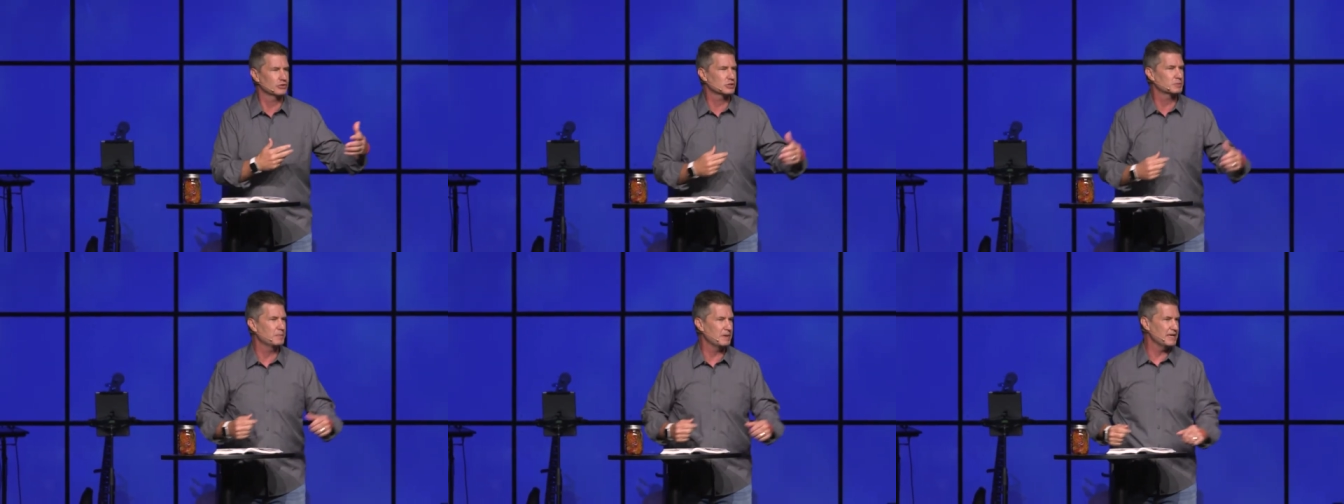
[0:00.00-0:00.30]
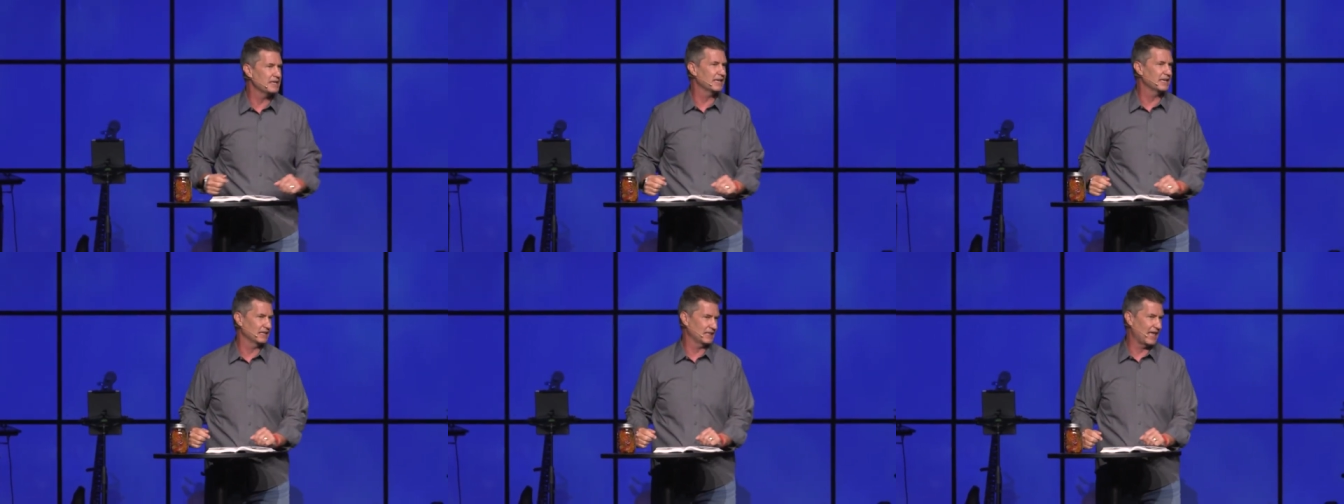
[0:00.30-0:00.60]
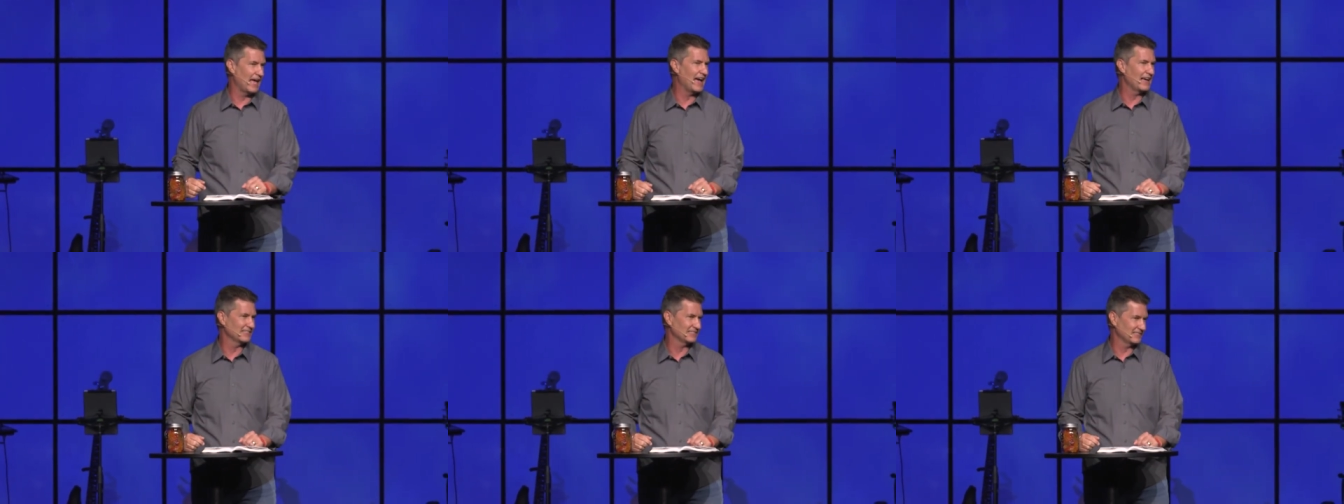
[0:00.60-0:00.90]
speaking
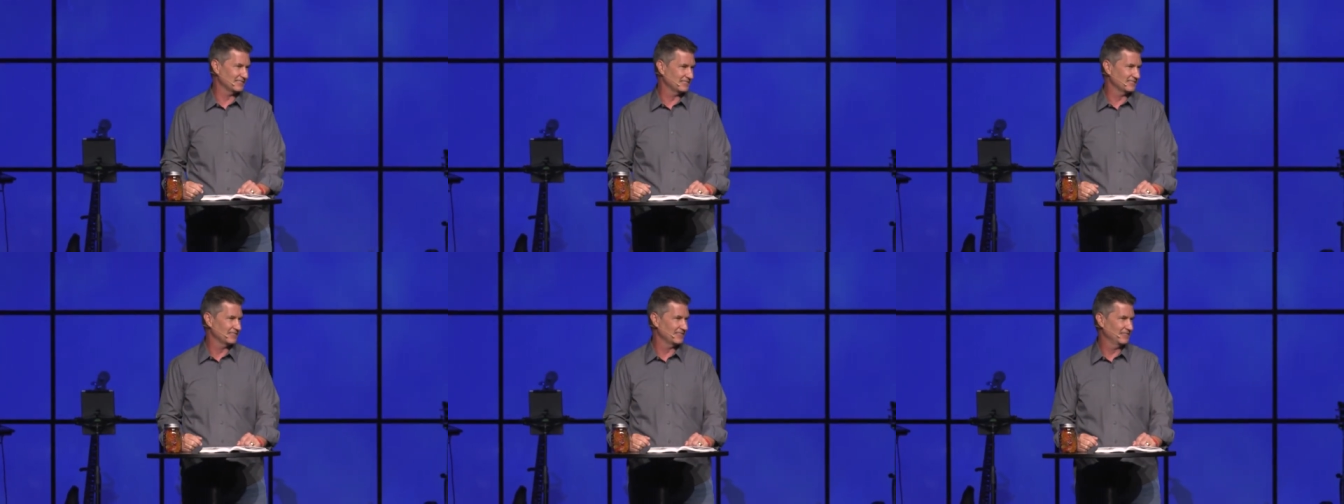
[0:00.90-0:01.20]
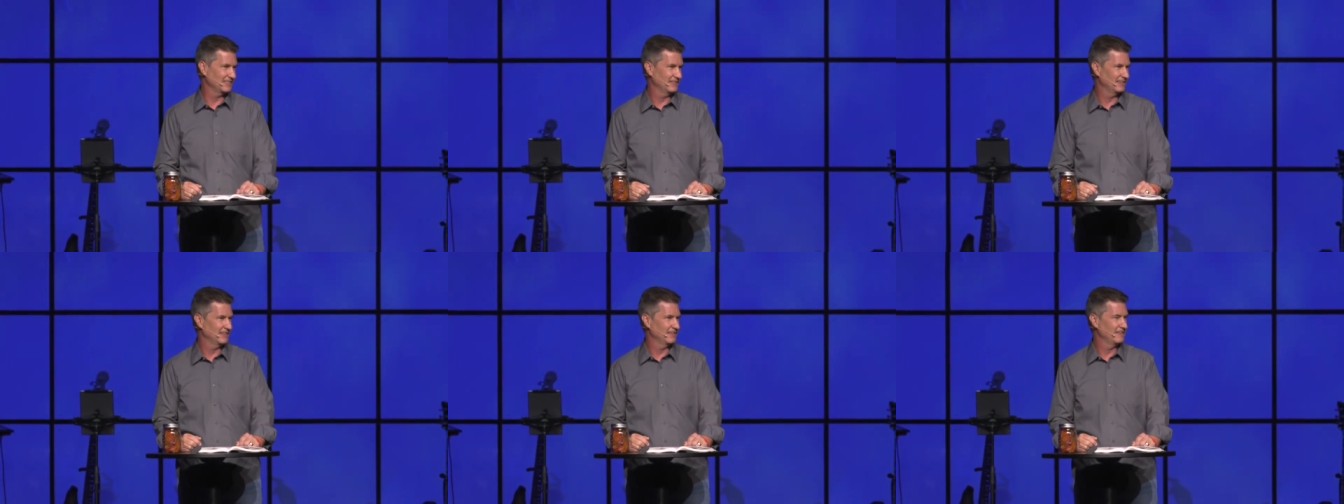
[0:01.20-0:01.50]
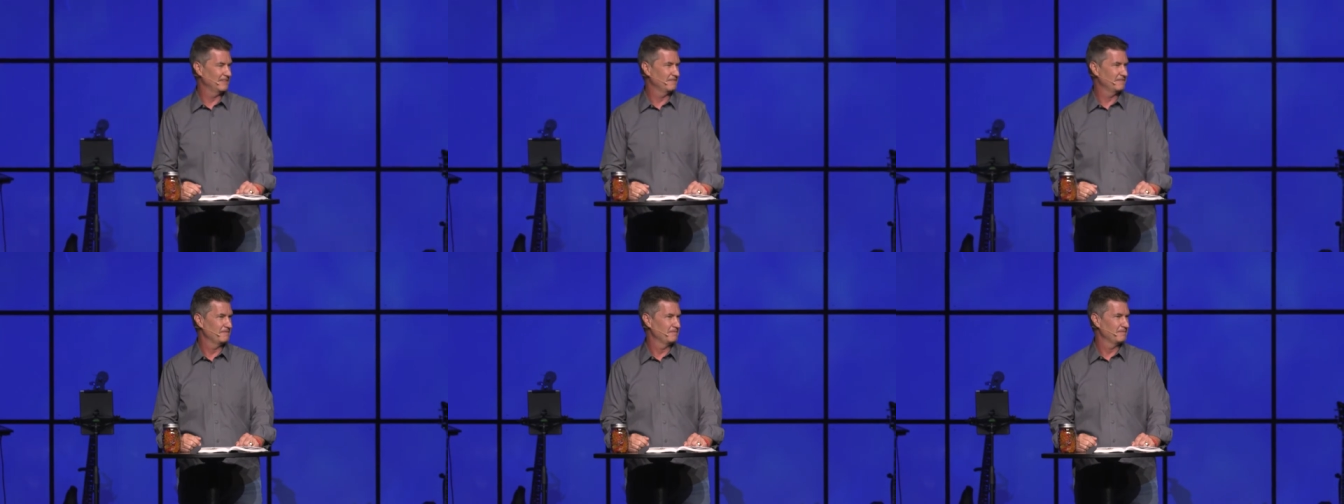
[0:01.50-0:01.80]
lasts.
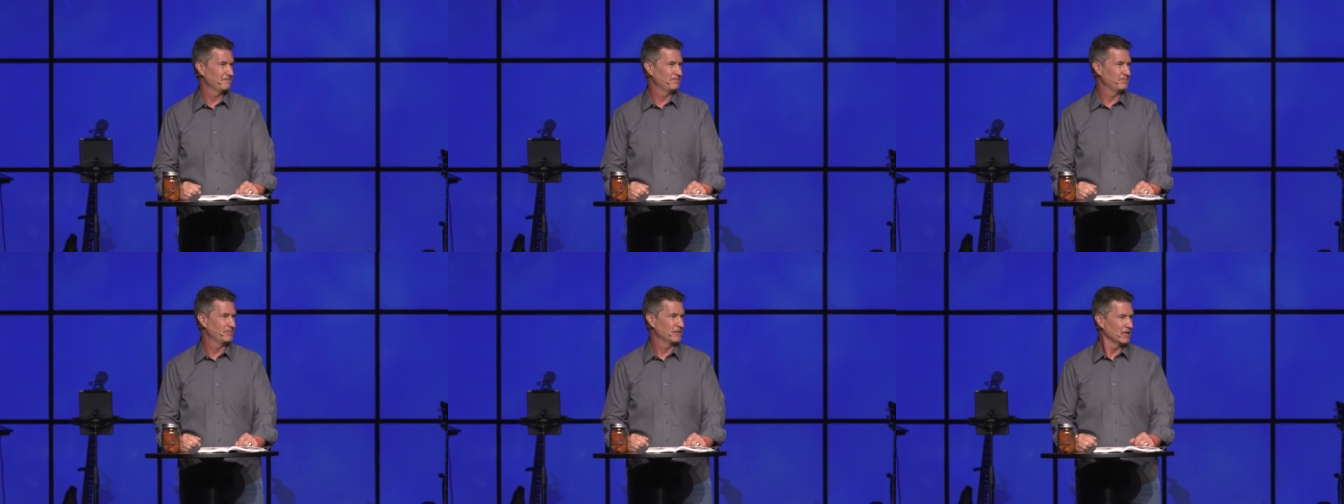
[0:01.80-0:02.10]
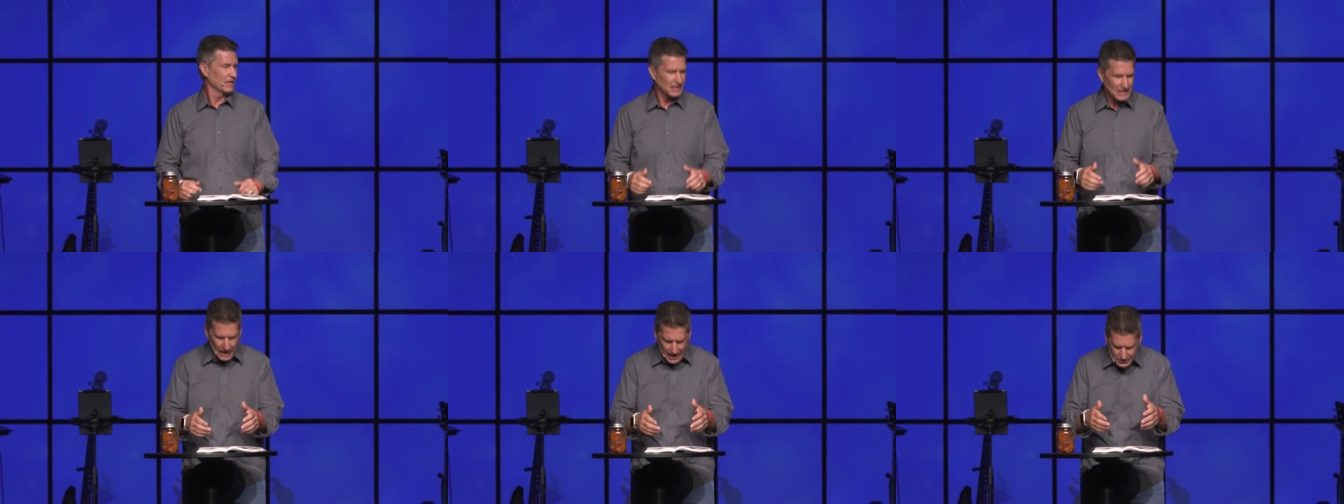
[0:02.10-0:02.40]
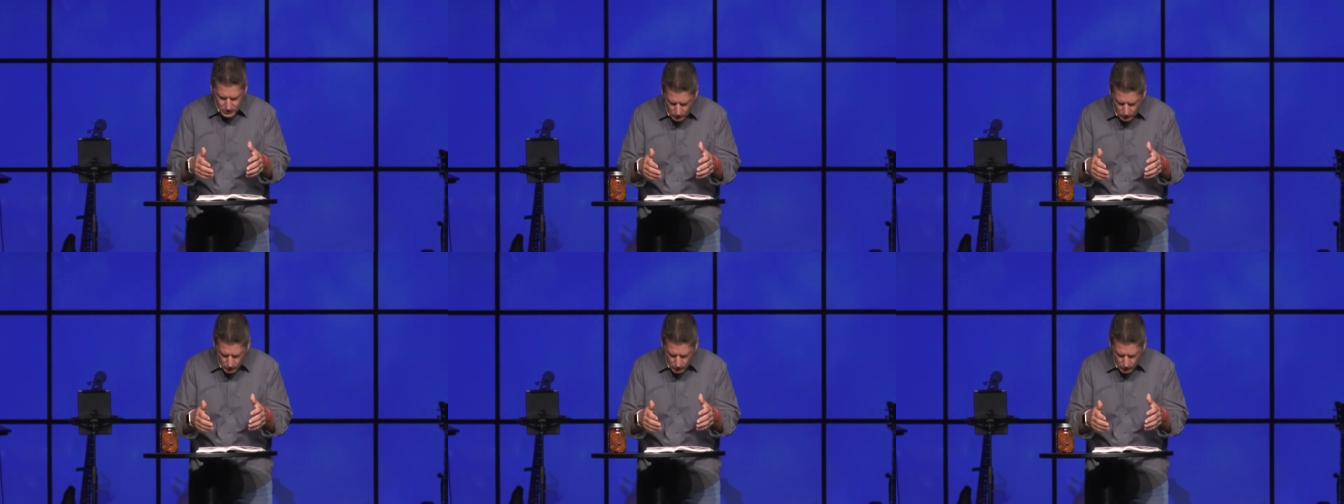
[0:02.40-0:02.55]
God's